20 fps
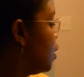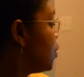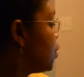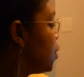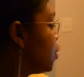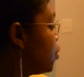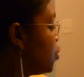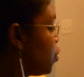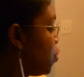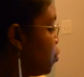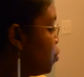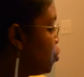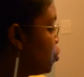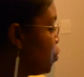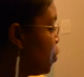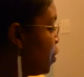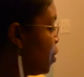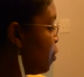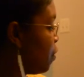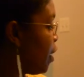The
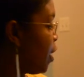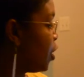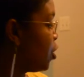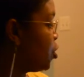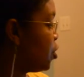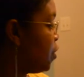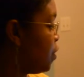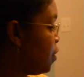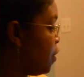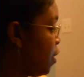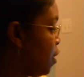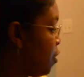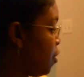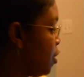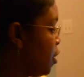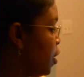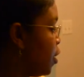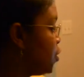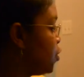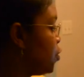social interaction
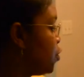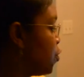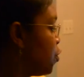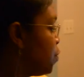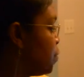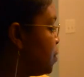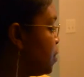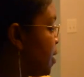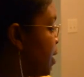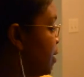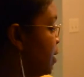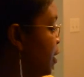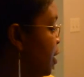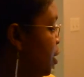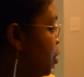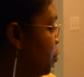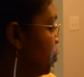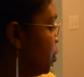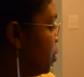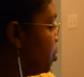theory assumes that
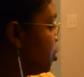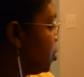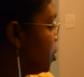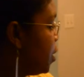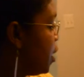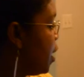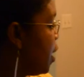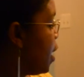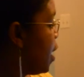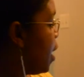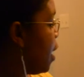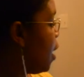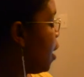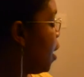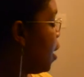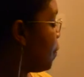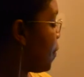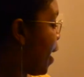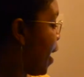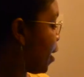language
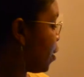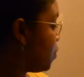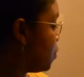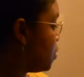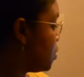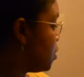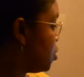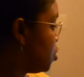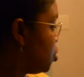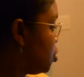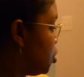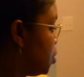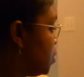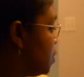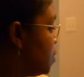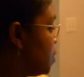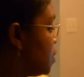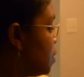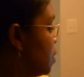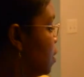
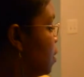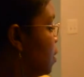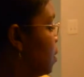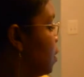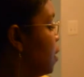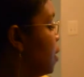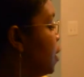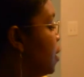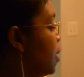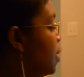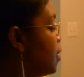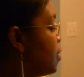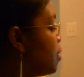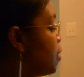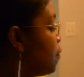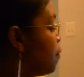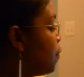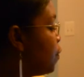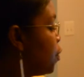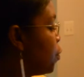acquisitions is
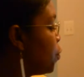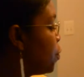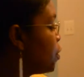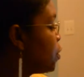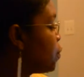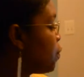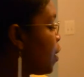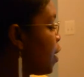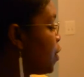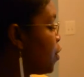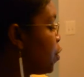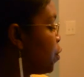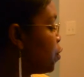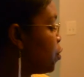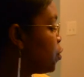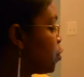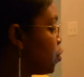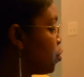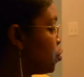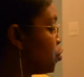influenced by their
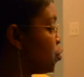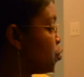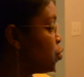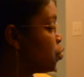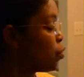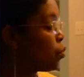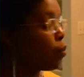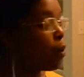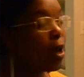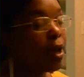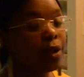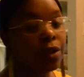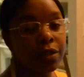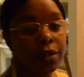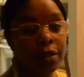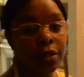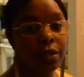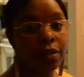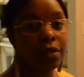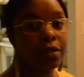social
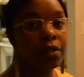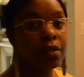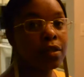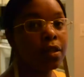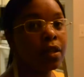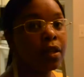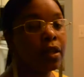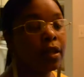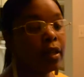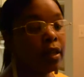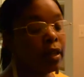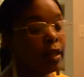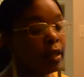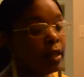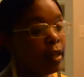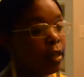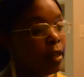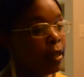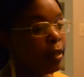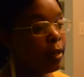surroundings.
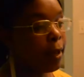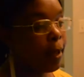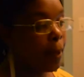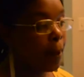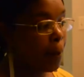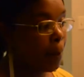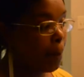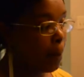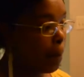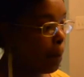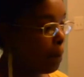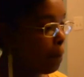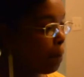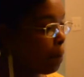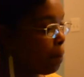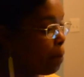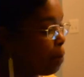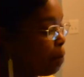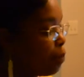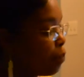Now,
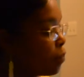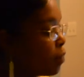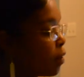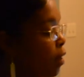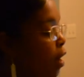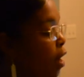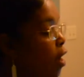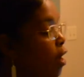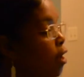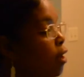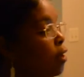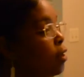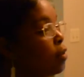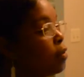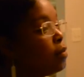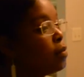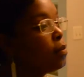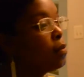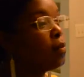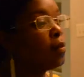uh,
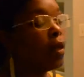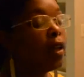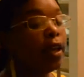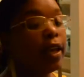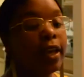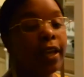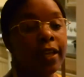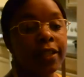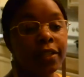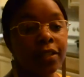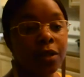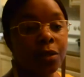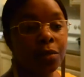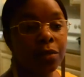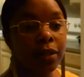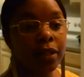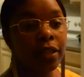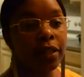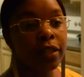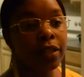it's
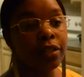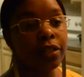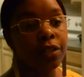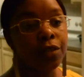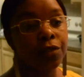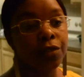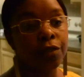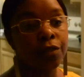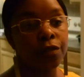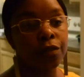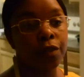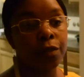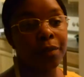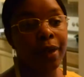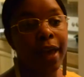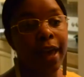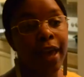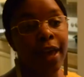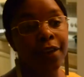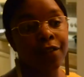completely different from
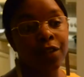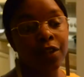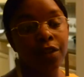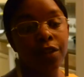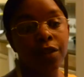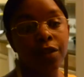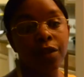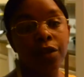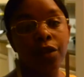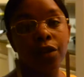having